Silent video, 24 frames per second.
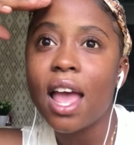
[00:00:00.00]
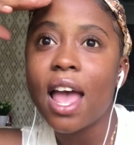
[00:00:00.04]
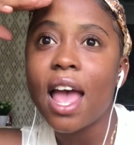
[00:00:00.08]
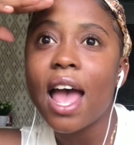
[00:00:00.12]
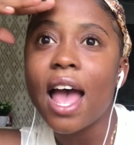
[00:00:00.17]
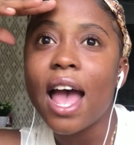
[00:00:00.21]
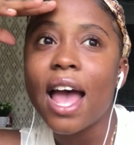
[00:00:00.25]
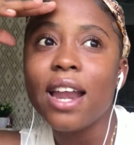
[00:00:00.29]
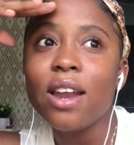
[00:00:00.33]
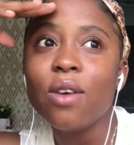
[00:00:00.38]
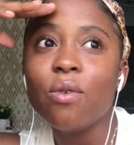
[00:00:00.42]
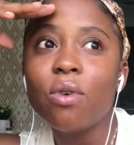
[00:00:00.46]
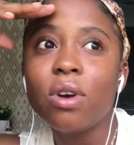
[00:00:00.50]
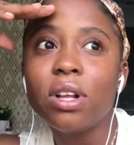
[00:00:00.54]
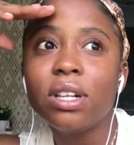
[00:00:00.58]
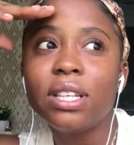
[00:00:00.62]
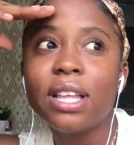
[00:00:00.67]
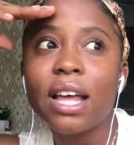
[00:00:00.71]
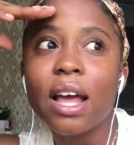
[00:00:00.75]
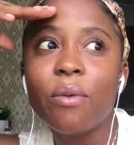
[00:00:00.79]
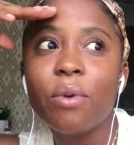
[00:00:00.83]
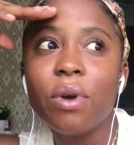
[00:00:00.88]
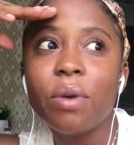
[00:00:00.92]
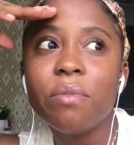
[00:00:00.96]
And the whole
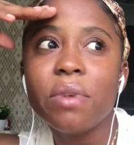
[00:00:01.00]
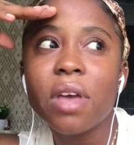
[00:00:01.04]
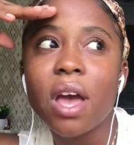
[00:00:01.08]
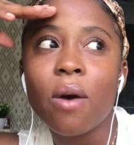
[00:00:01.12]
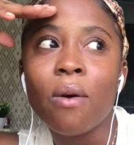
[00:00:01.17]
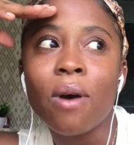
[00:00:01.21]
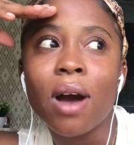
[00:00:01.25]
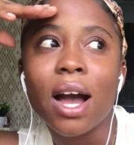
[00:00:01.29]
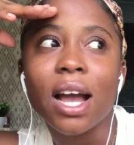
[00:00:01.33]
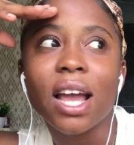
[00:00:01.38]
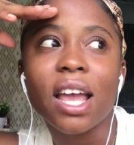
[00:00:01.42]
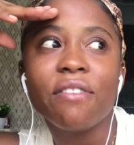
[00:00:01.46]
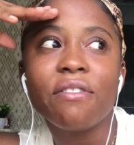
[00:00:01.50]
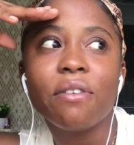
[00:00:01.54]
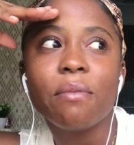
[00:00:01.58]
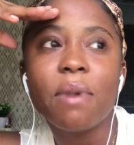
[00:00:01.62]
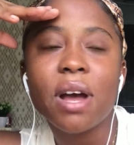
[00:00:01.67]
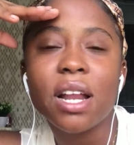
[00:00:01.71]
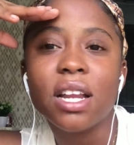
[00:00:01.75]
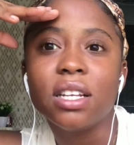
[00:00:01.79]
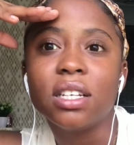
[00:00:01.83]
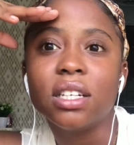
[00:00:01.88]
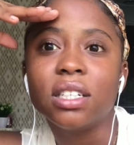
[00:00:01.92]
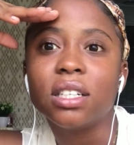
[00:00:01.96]
time when me I walk, everybody
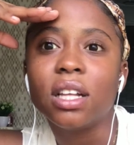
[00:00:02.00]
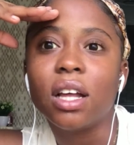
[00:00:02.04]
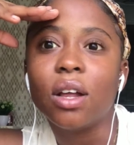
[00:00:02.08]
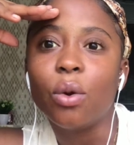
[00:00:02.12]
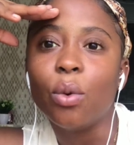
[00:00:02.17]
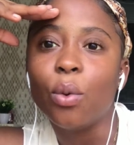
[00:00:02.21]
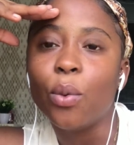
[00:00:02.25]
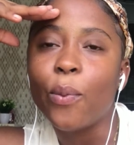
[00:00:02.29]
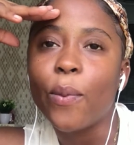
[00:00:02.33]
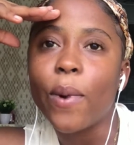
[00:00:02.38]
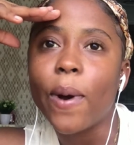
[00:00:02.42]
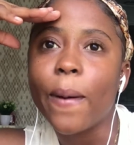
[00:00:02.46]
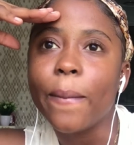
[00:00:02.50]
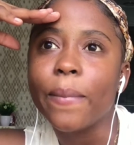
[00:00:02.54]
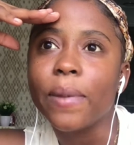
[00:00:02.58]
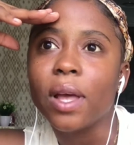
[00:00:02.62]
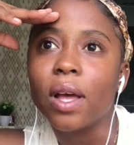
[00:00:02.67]
just a look for me,